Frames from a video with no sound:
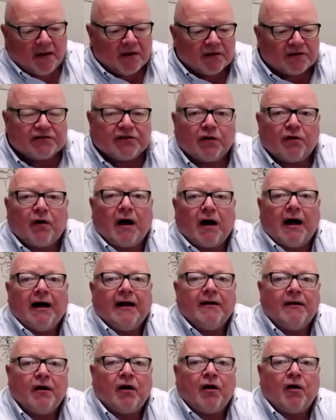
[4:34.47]
So
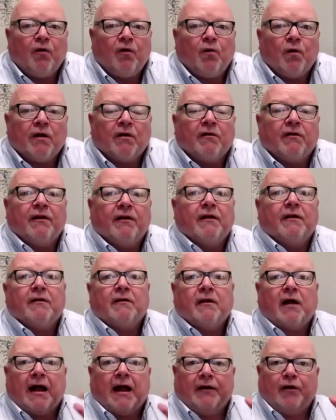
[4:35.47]
I know
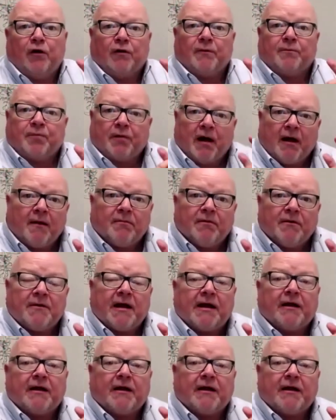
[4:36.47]
I know the problem,